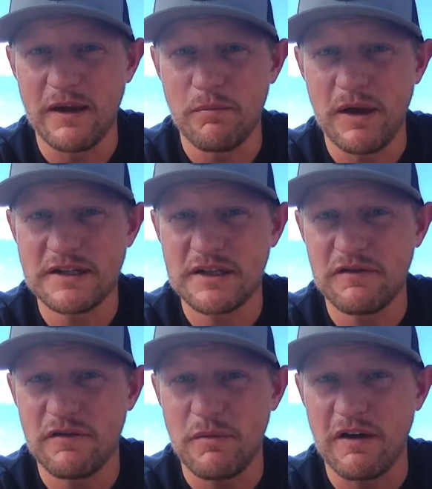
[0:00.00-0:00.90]
And basically
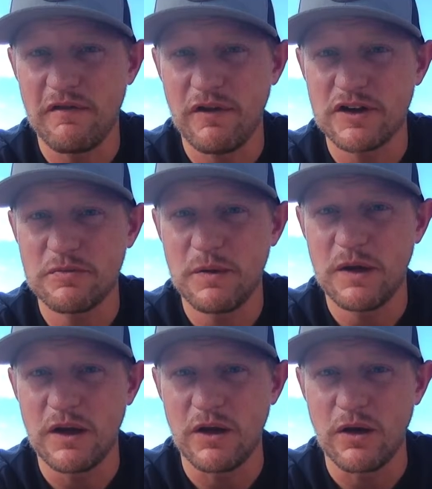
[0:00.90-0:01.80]
from my
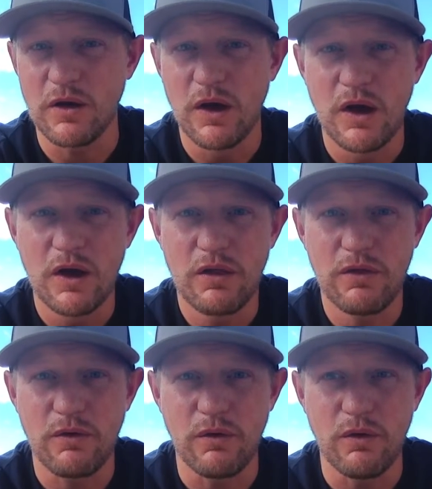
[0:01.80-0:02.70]
freshman year
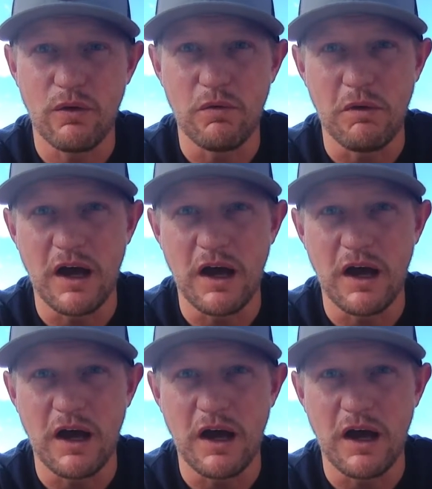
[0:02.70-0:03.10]
through